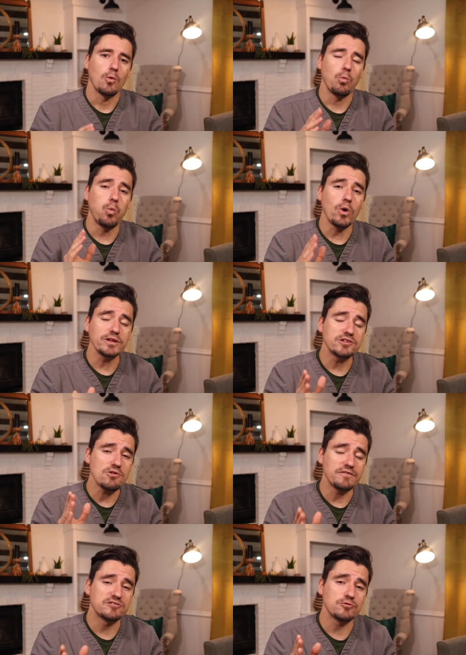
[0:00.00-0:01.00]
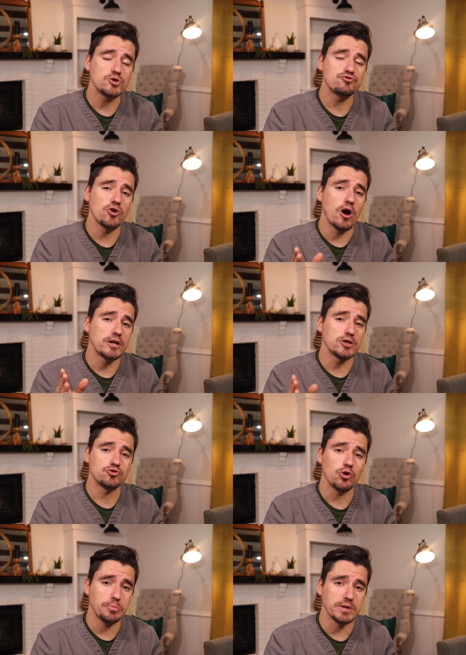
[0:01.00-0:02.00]
Once you have surgery on an
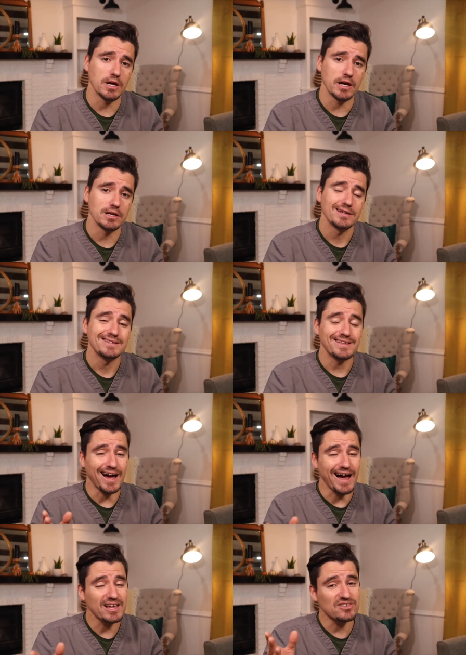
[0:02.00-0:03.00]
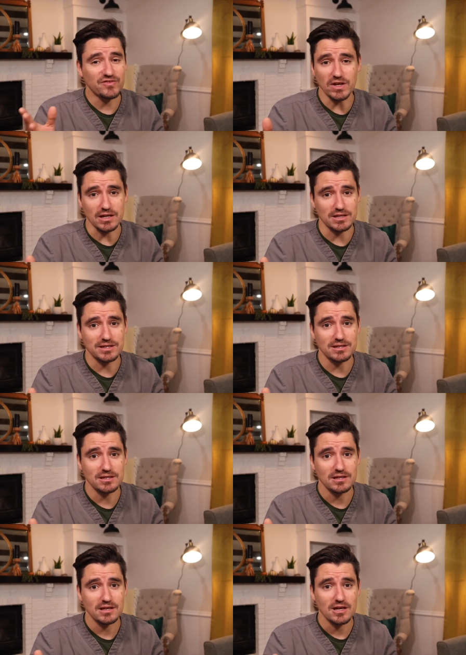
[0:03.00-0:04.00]
entropion, the eye is fixed.
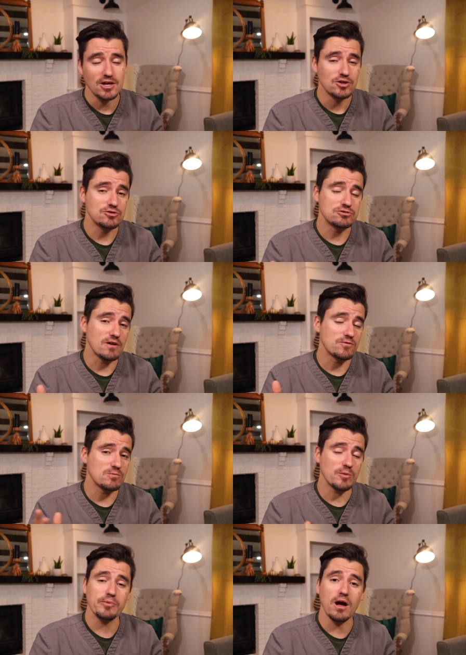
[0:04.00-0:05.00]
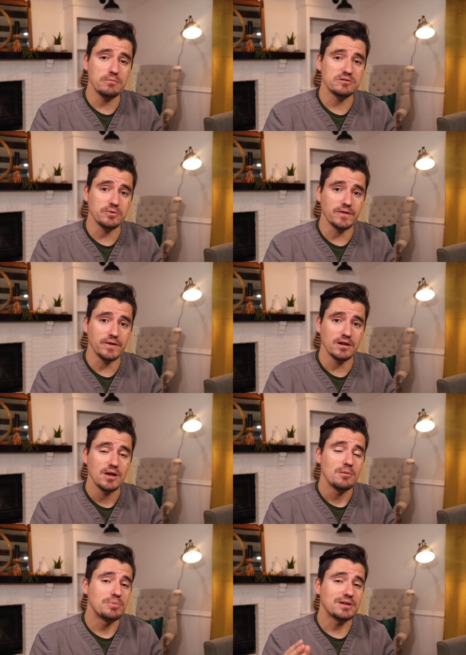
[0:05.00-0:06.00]
You should have no more problems with it
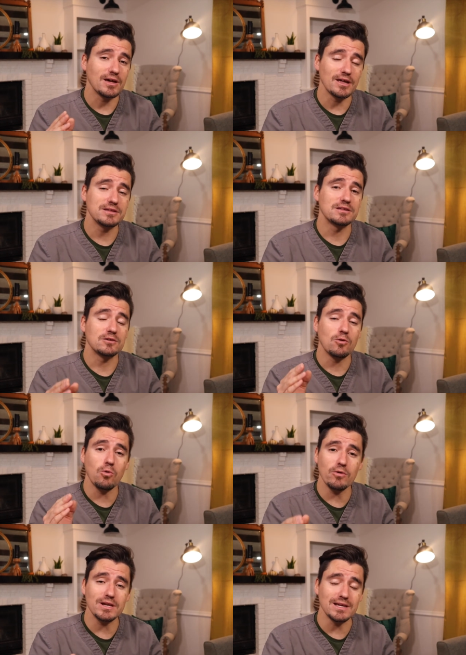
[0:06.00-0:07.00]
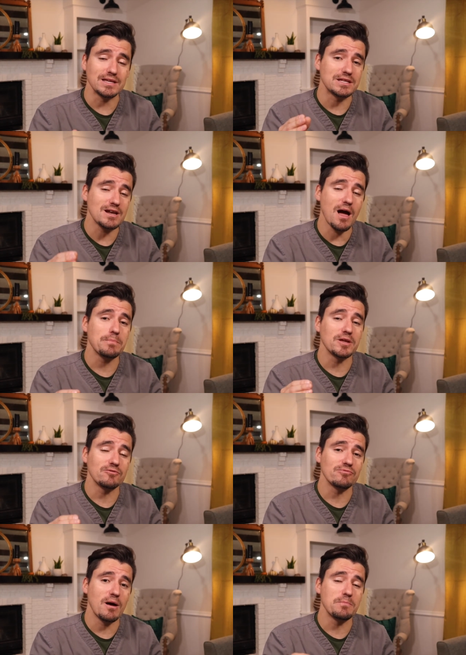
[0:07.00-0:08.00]
because the cornea is not
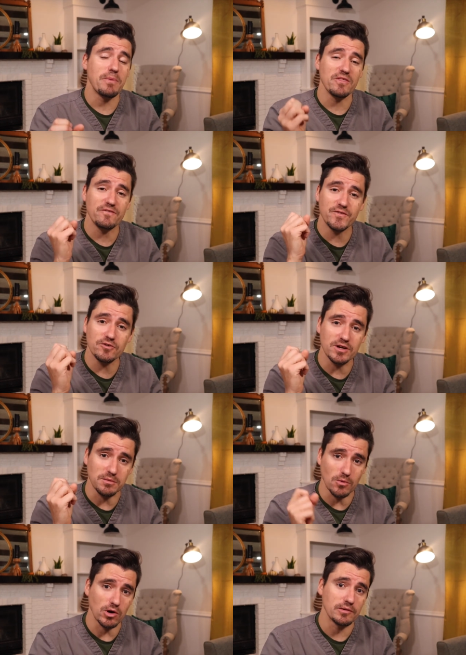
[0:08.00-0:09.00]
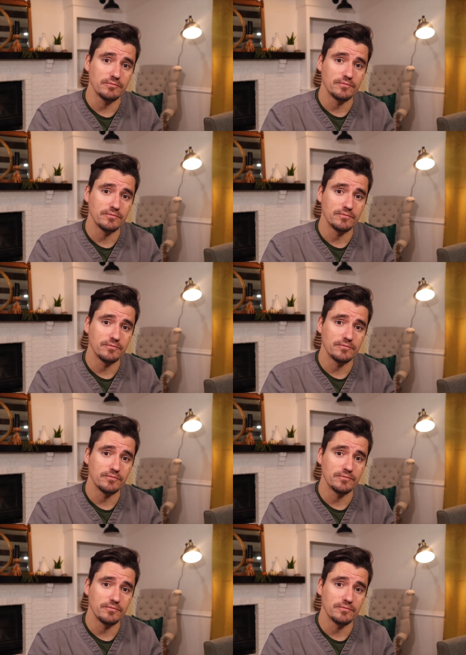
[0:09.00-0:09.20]
being rubbed by the fur anymore.